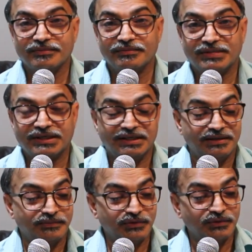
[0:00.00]
But
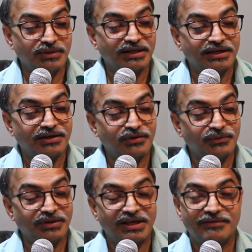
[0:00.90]
if you learn
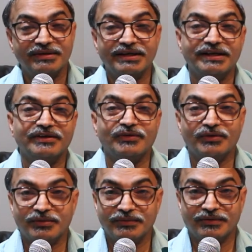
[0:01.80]
to navigate
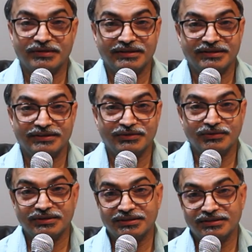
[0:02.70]
code book,
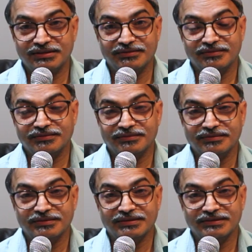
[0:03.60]
your
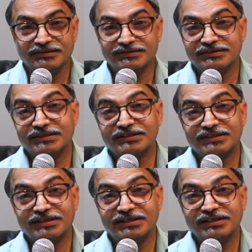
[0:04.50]

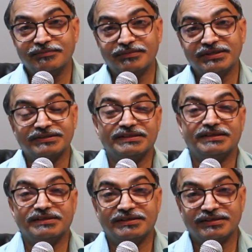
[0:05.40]

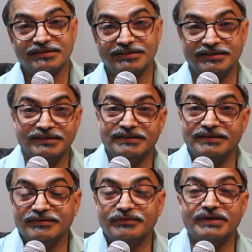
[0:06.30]
60%
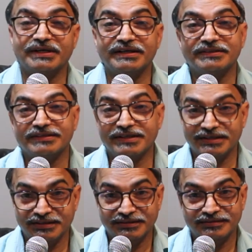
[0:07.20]
work is
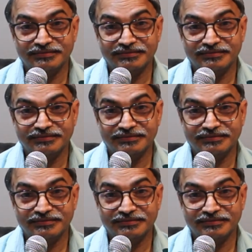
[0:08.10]
done,